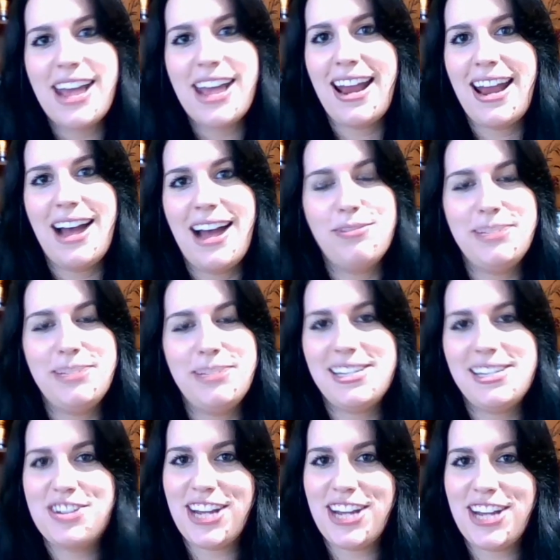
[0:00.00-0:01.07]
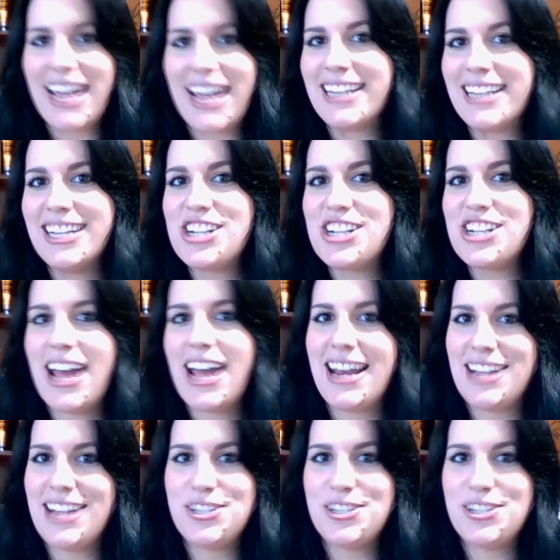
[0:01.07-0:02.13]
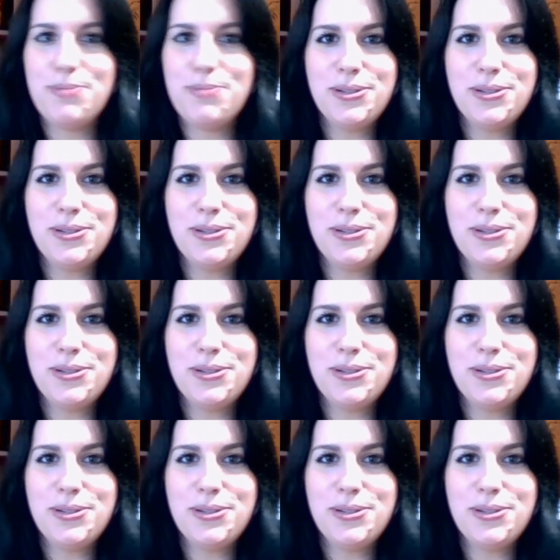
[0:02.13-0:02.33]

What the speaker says: and I will be teaching English at a super